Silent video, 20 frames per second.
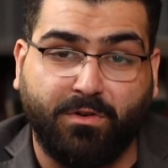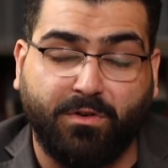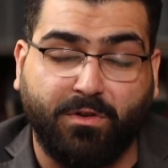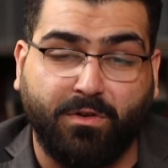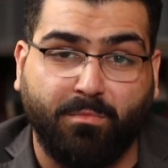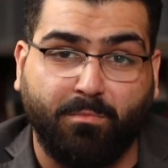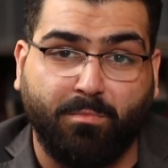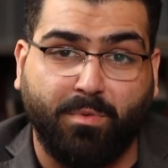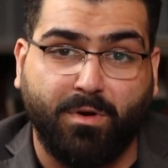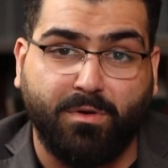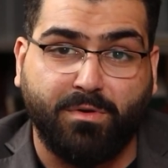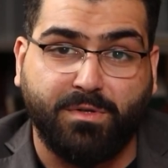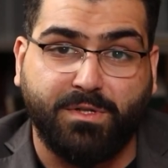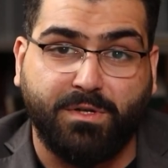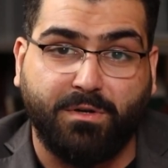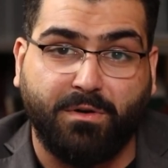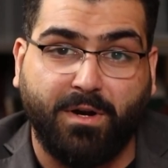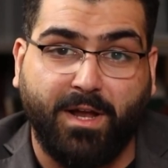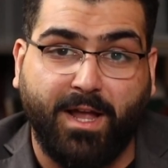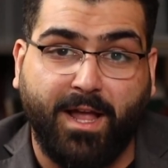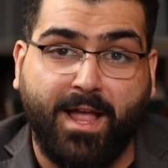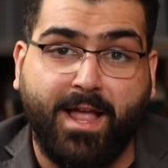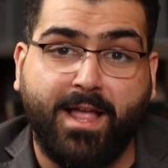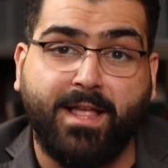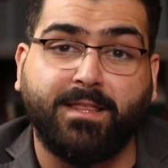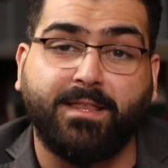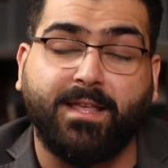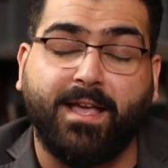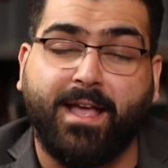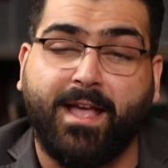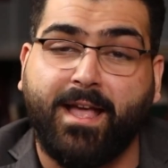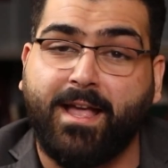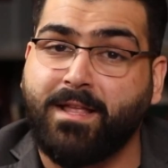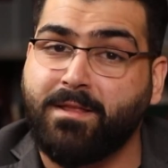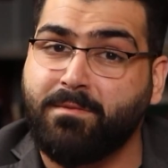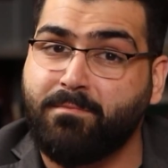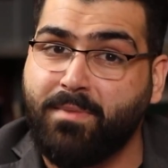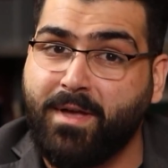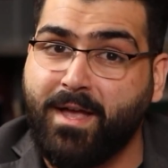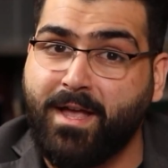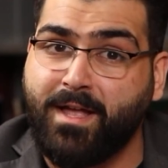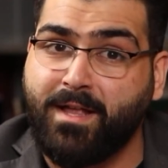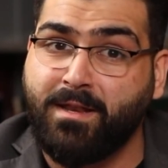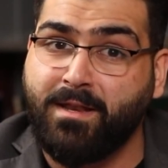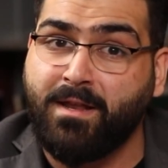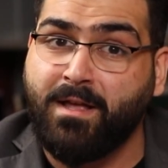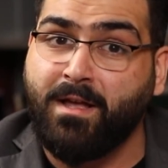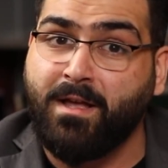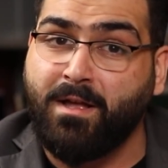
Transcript: composer, and handpan